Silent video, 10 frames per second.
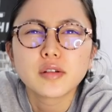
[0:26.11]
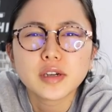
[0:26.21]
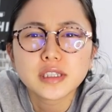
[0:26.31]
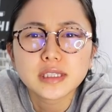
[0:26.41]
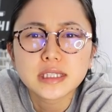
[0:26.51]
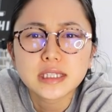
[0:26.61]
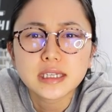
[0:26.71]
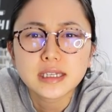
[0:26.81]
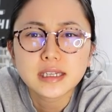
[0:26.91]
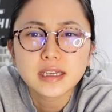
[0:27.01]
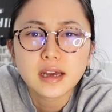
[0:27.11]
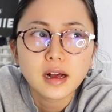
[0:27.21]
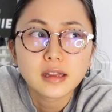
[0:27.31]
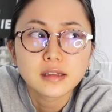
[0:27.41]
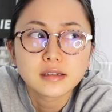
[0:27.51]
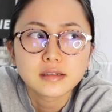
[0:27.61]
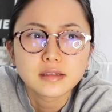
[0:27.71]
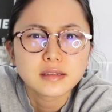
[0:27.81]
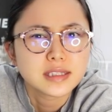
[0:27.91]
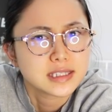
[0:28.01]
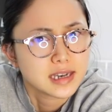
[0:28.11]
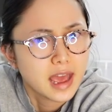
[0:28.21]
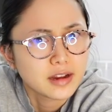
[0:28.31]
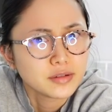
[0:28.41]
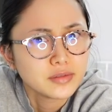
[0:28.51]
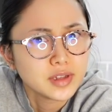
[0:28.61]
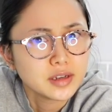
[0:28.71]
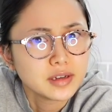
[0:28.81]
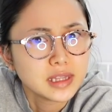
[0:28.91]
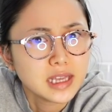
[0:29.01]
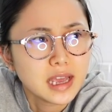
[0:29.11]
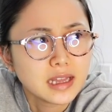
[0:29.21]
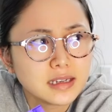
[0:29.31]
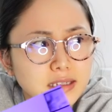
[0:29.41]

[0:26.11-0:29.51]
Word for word: going to see a little snack review at the end.